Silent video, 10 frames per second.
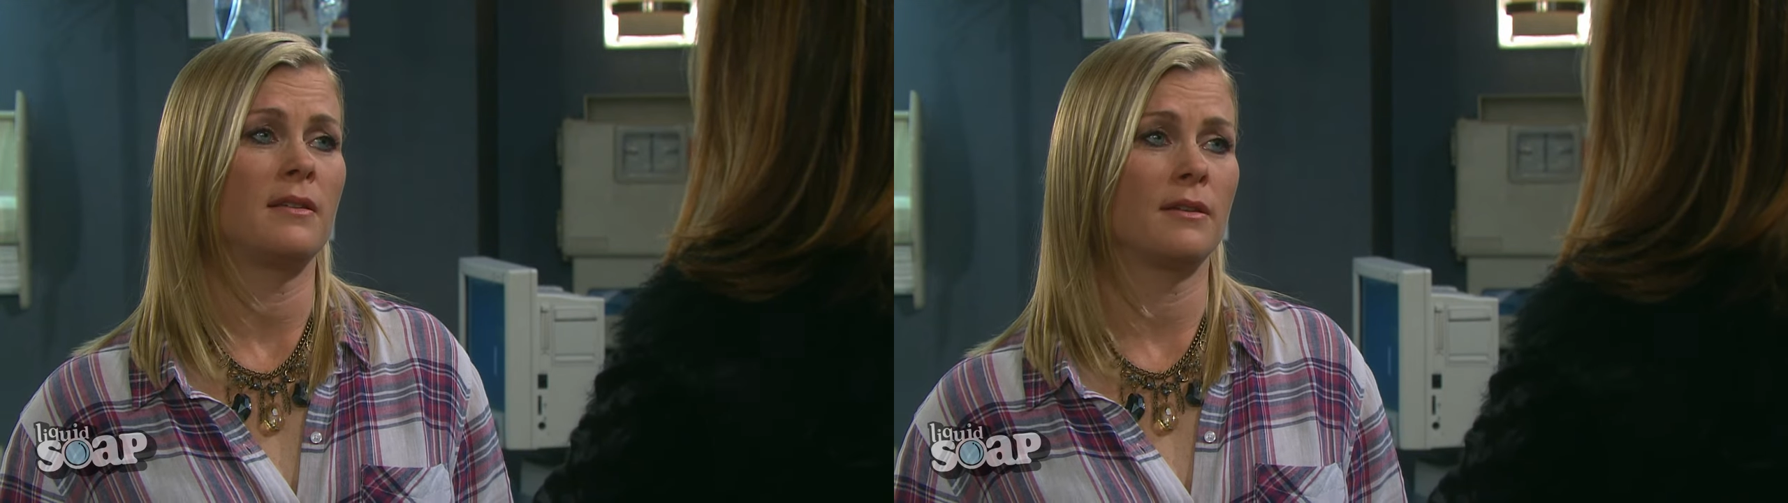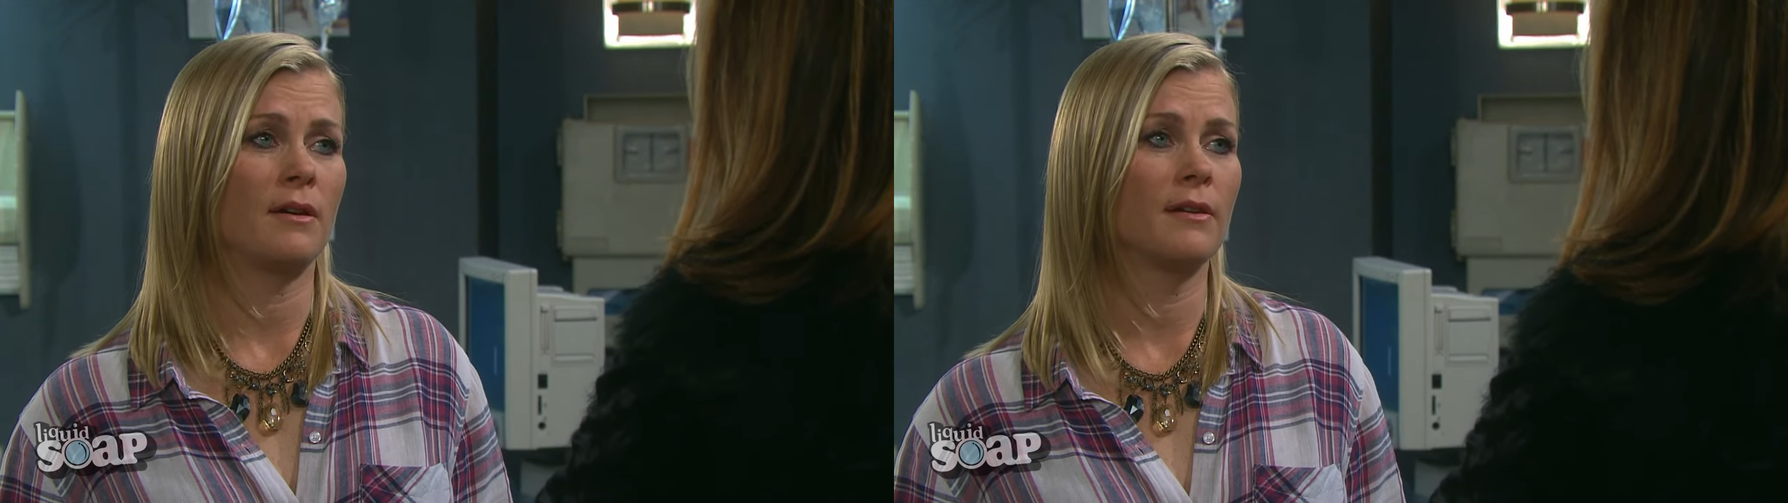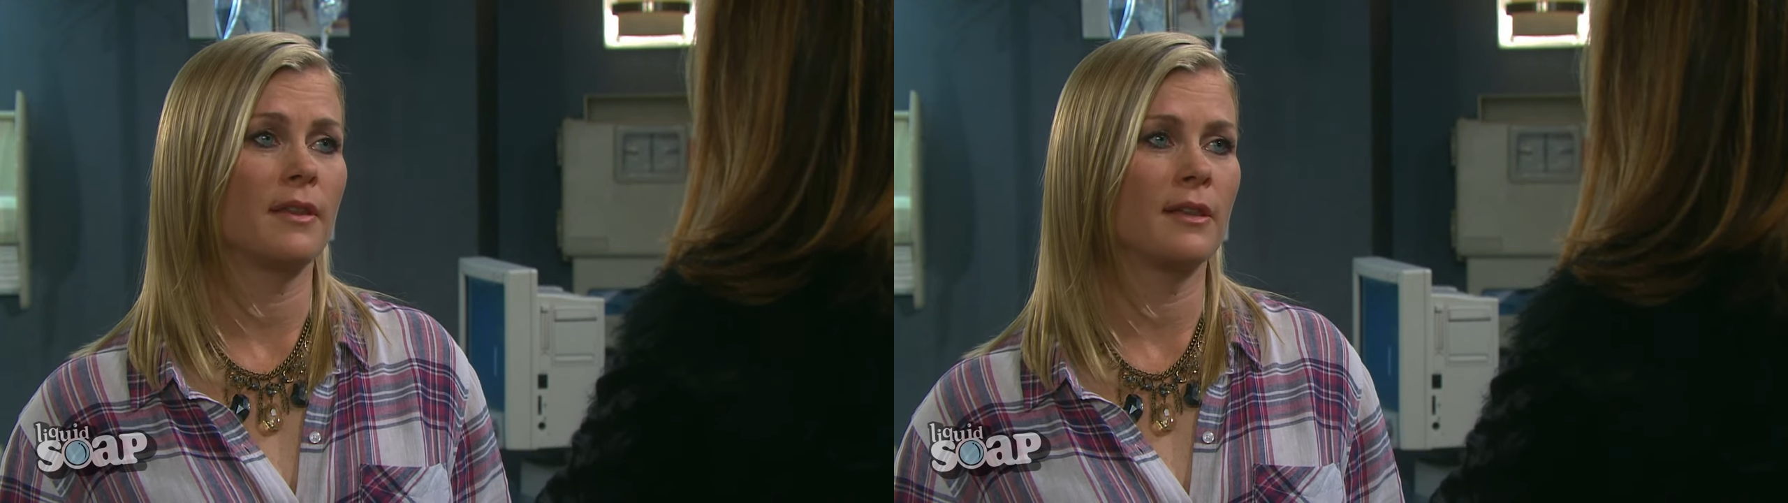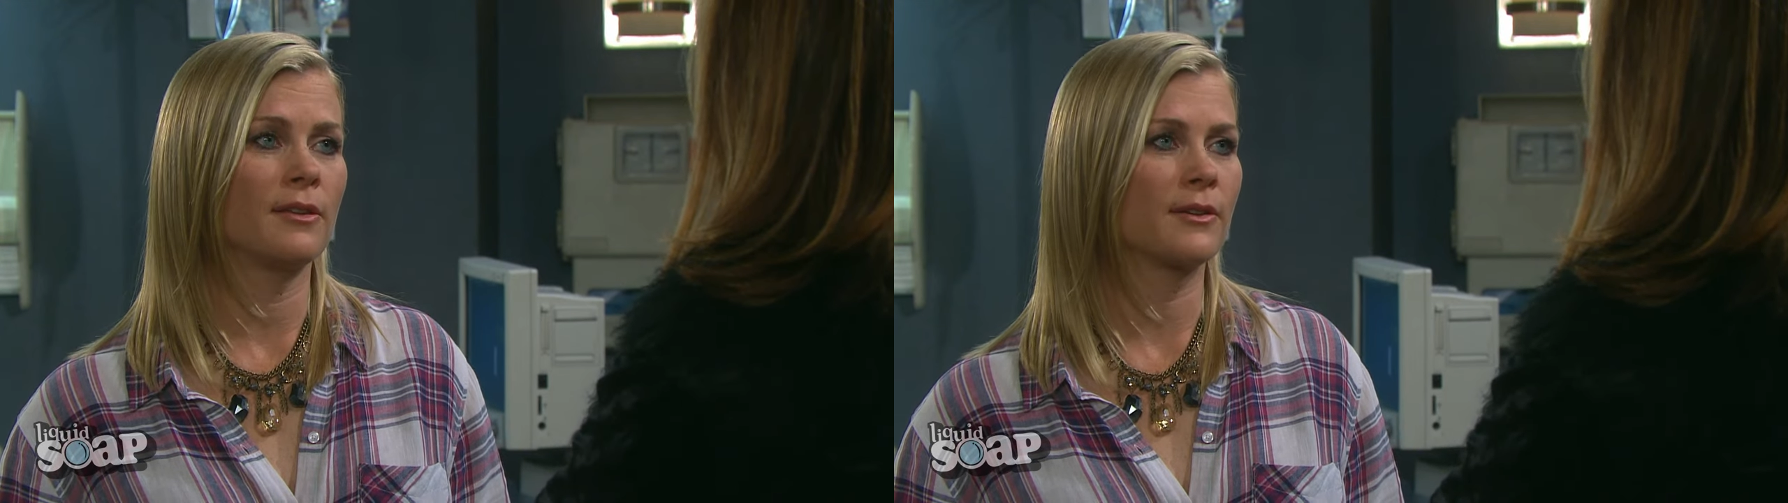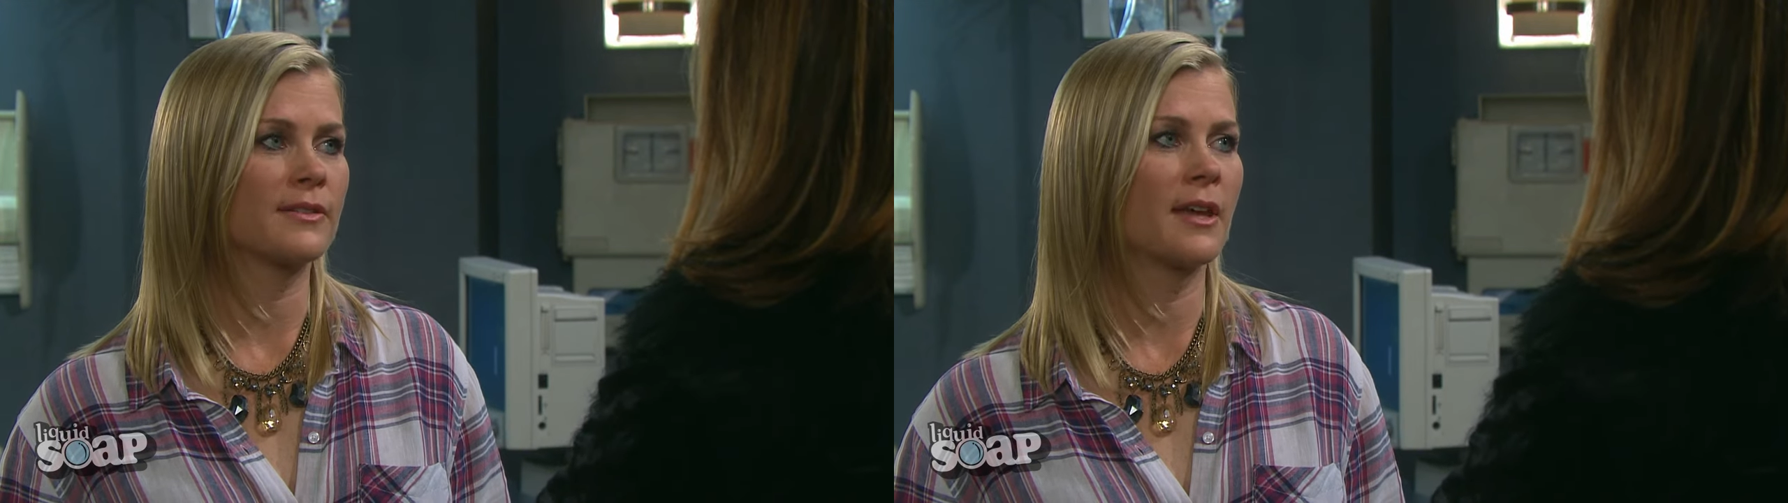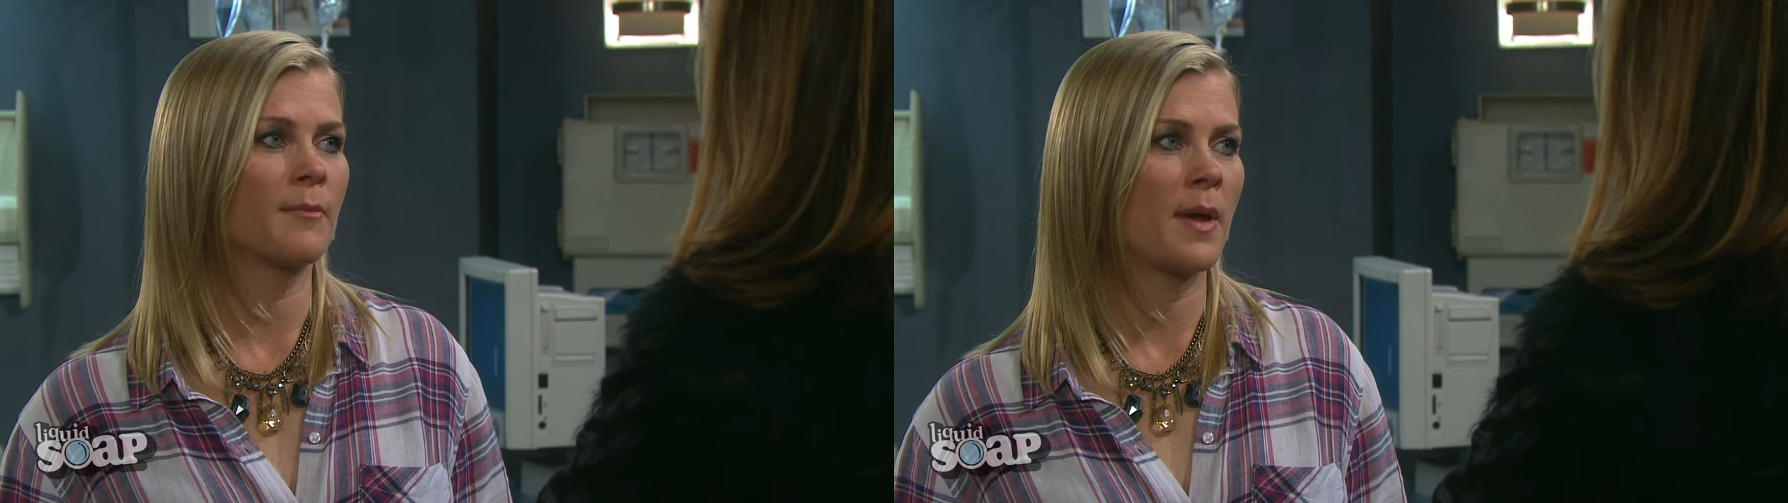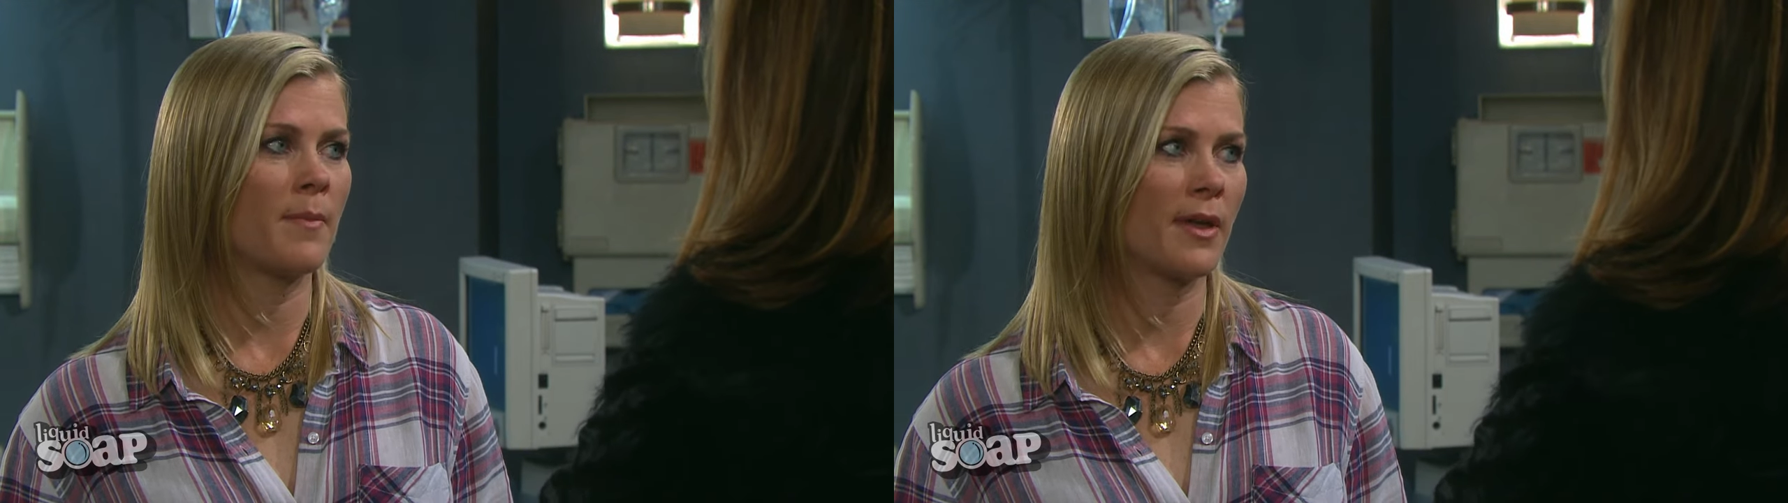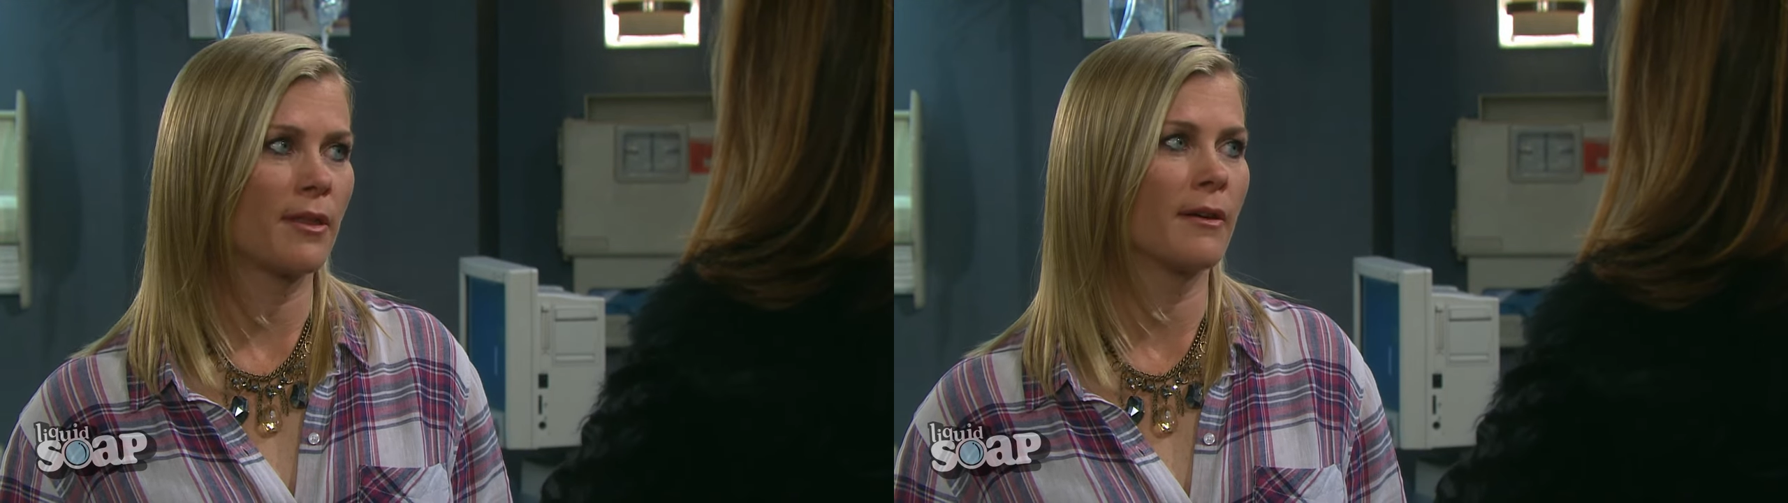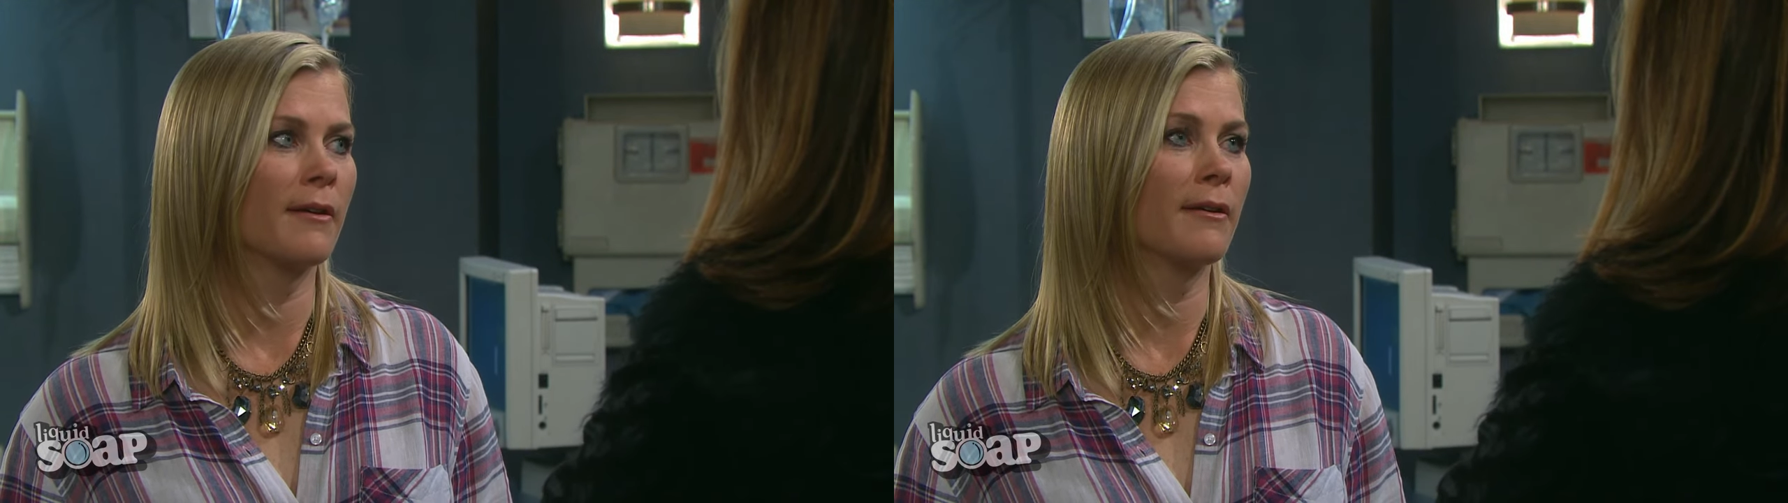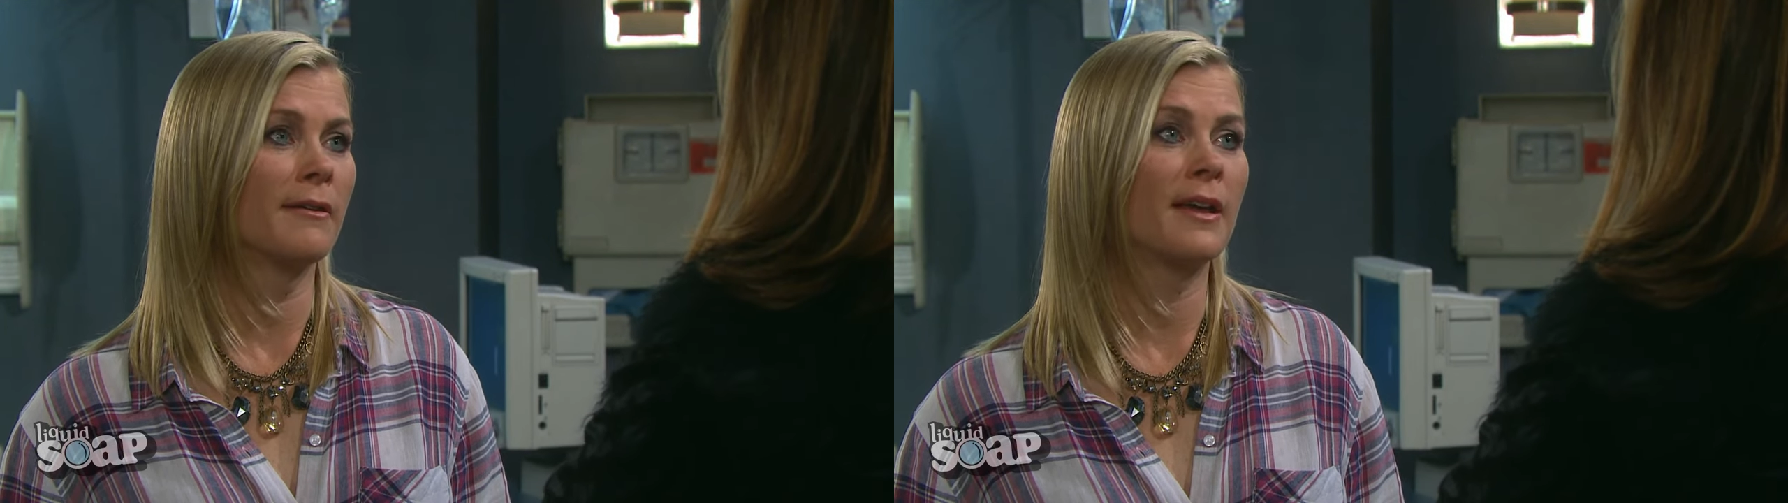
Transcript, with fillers: doll that looks like my mother